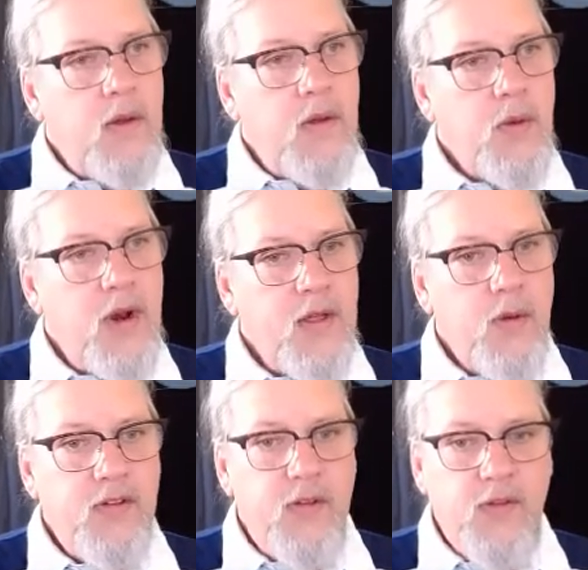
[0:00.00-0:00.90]
So what other
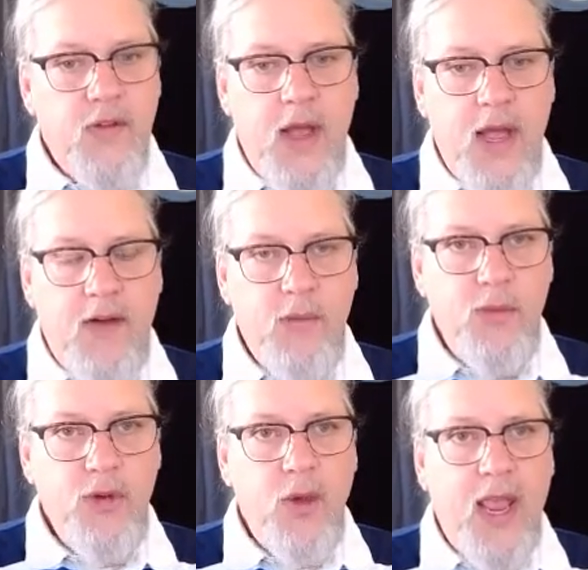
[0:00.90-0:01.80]
questions do you have?
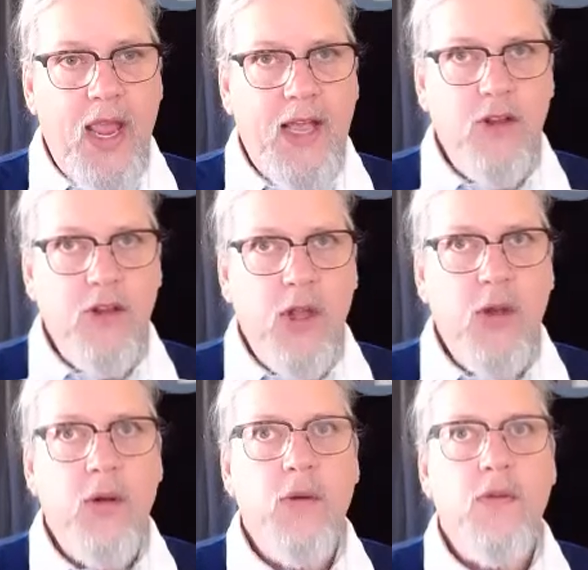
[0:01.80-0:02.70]
Remember, you can
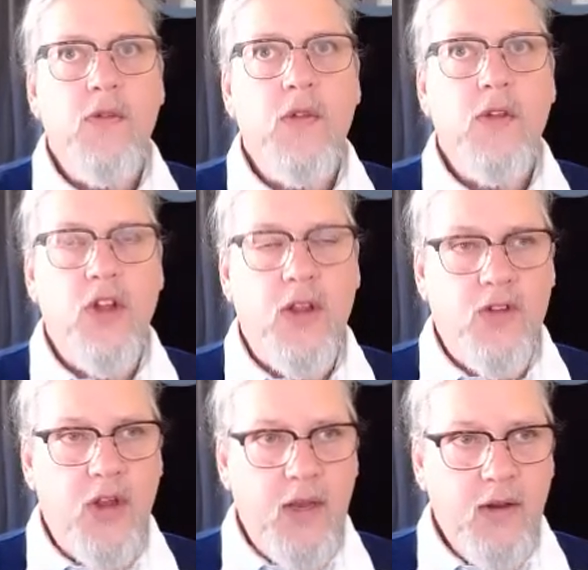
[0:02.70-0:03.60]
use the cheat
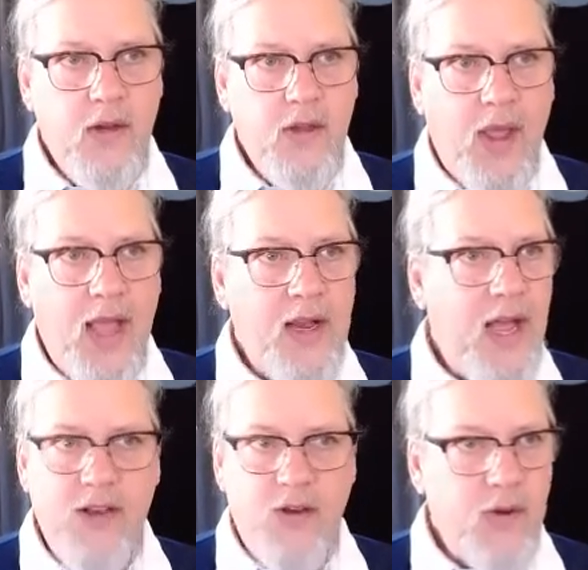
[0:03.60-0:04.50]
sheet. You can't
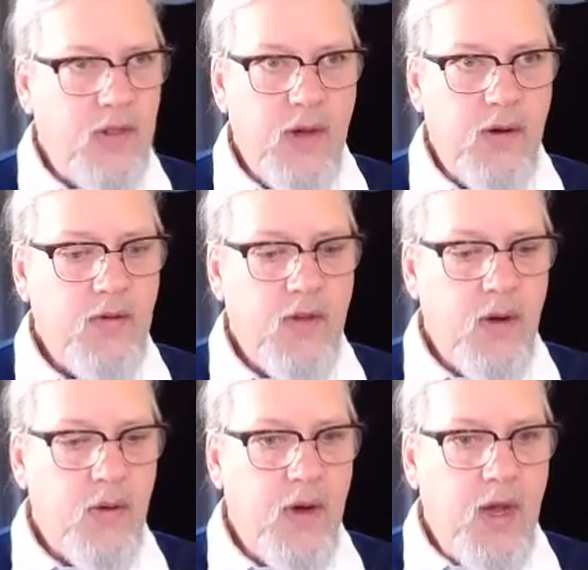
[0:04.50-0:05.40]
add to it though.
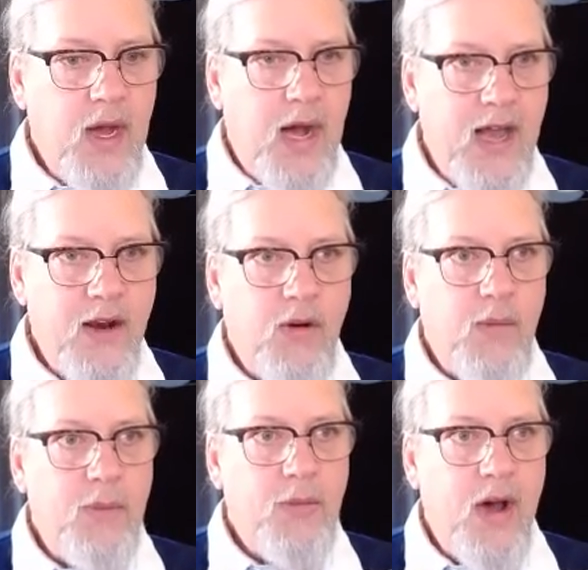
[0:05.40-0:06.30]
So I don't
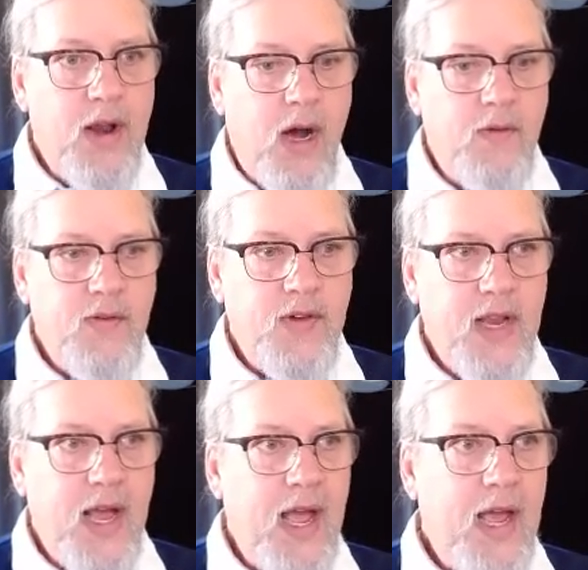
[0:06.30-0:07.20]
remember right off if
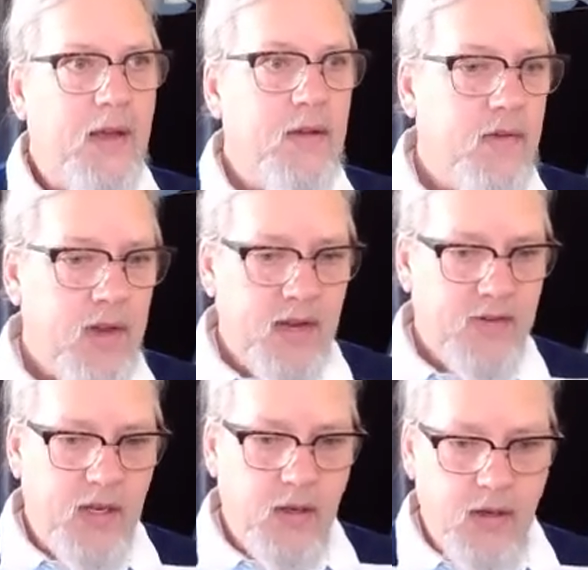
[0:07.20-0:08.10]
it has, I
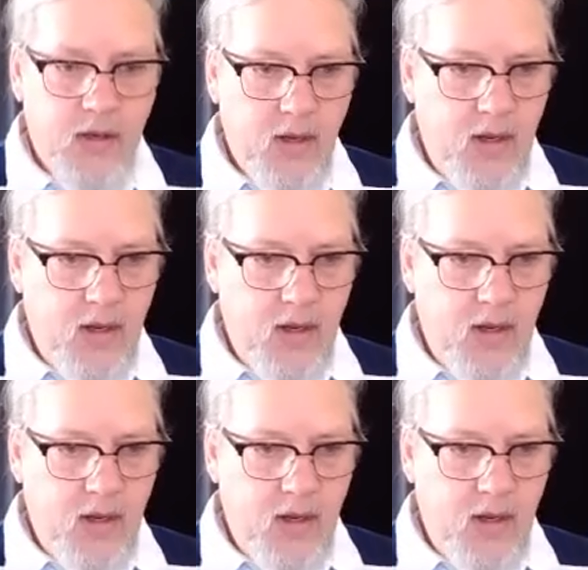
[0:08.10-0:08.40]
guess I could look,